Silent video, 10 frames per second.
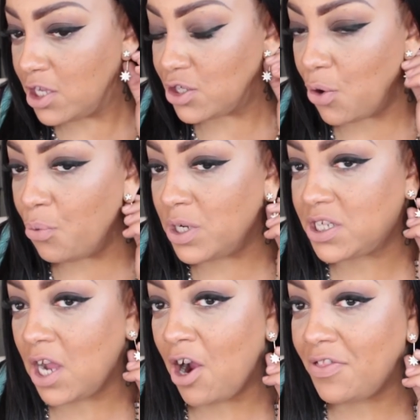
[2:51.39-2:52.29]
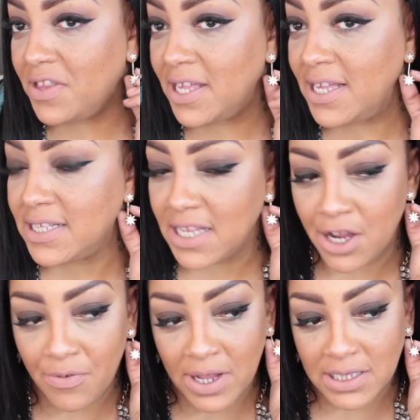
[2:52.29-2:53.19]
So which are these
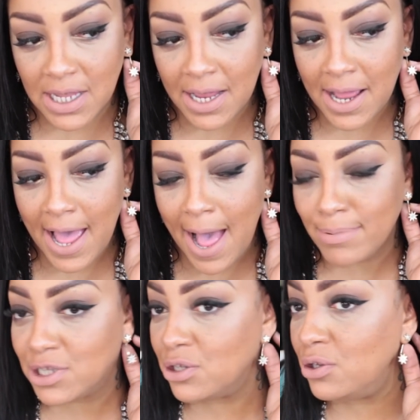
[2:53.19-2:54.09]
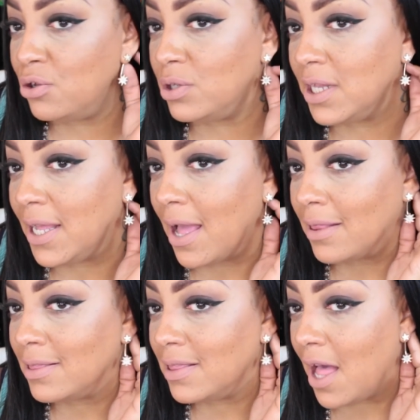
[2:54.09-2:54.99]
earrings? And I absolutely
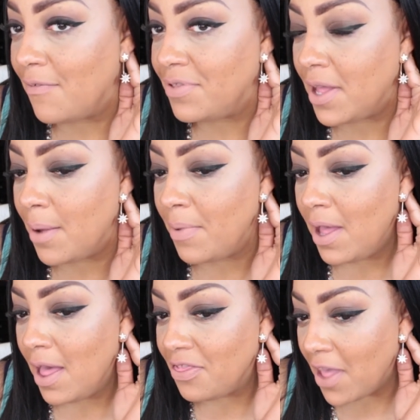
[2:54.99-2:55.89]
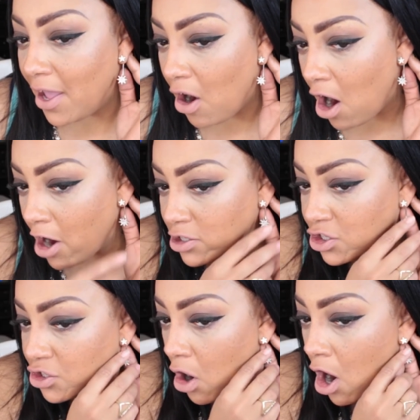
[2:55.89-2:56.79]
love them. They are
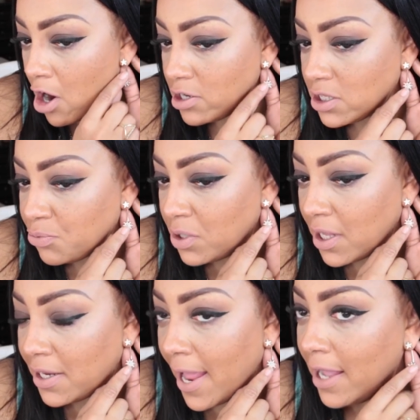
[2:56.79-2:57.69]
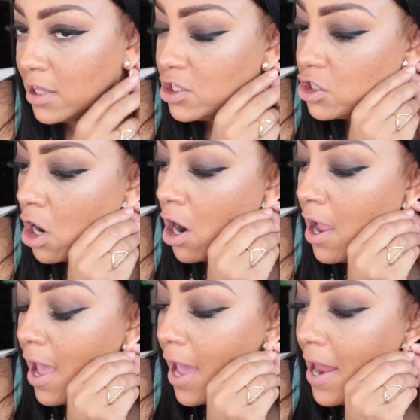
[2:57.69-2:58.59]
stars with a dangling star,
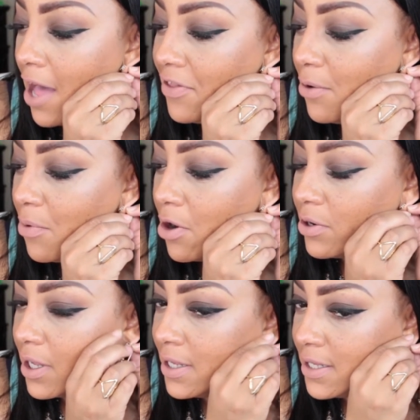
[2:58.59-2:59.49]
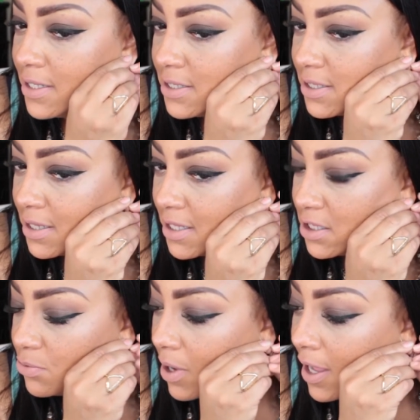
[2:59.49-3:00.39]
and how they work is
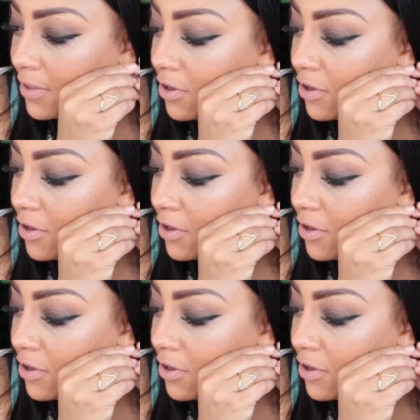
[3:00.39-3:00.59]
this way.